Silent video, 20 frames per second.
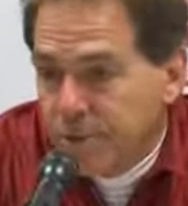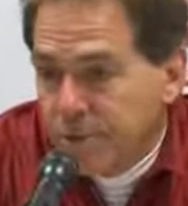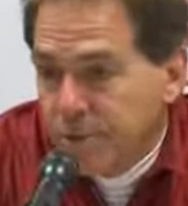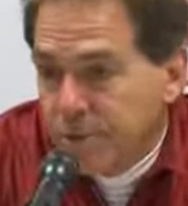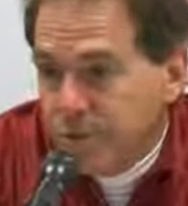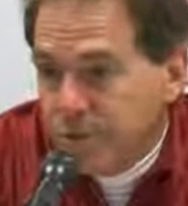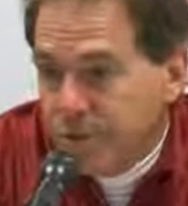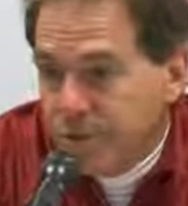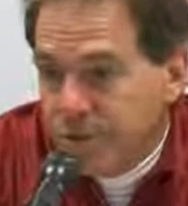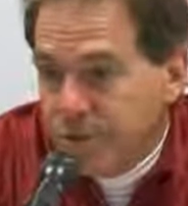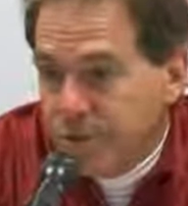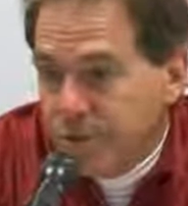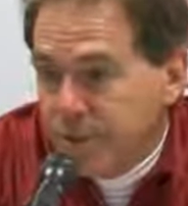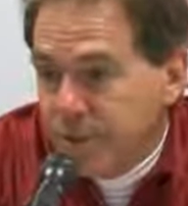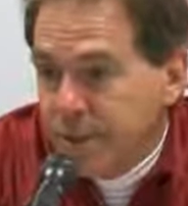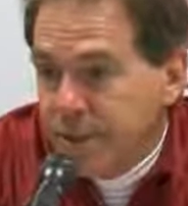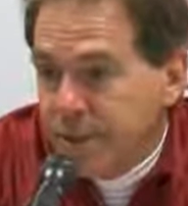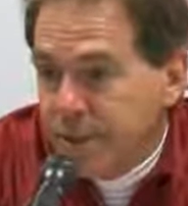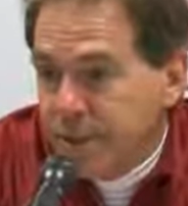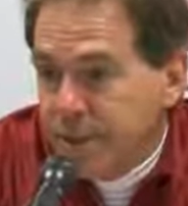crucial
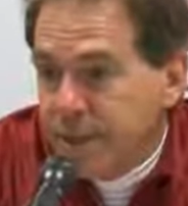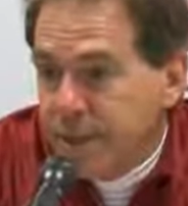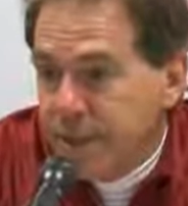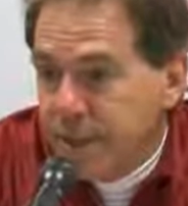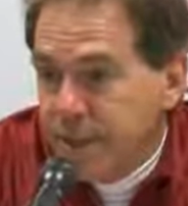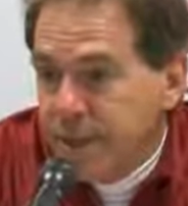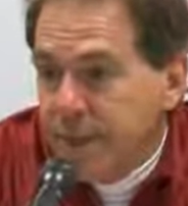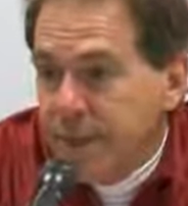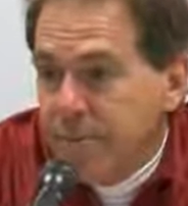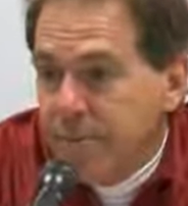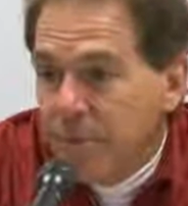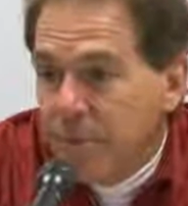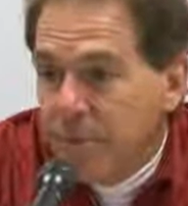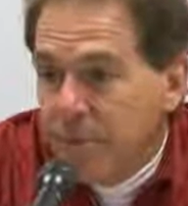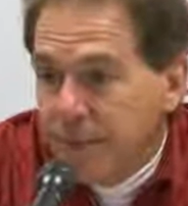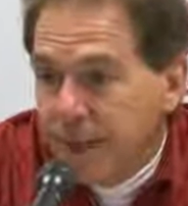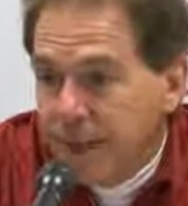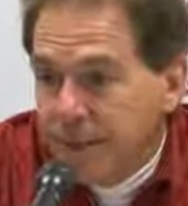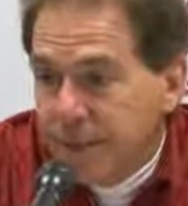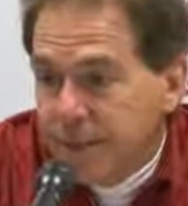situation in the game where
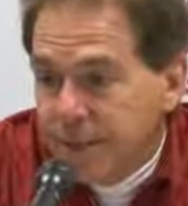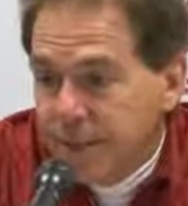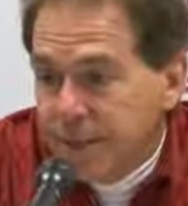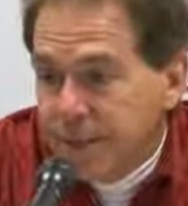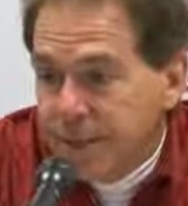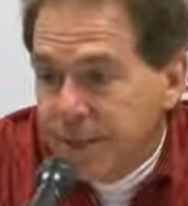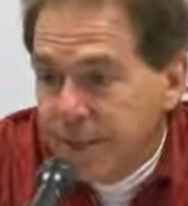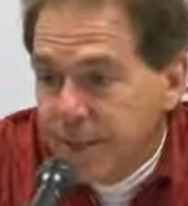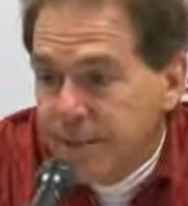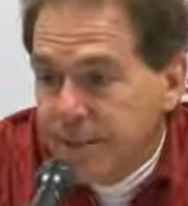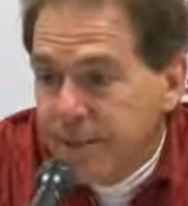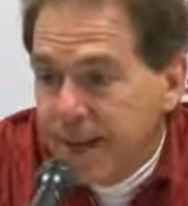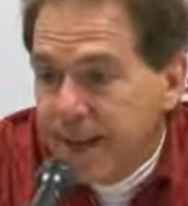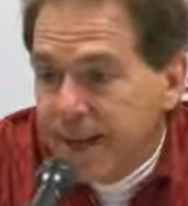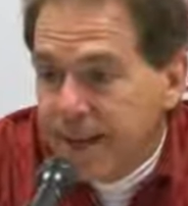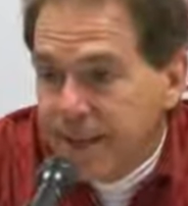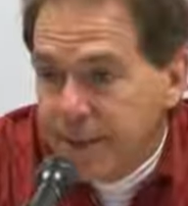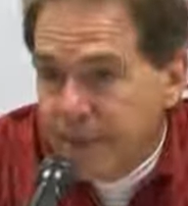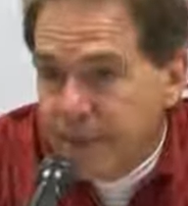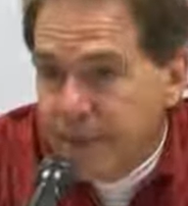we had a chance to get
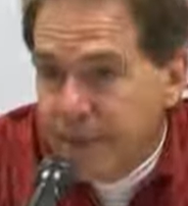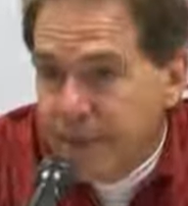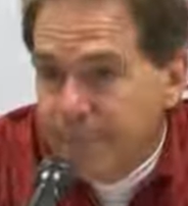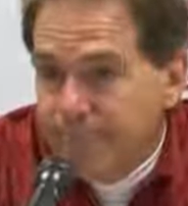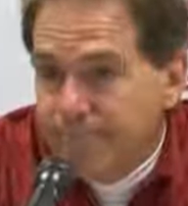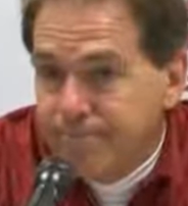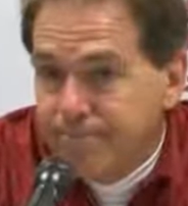back in the game.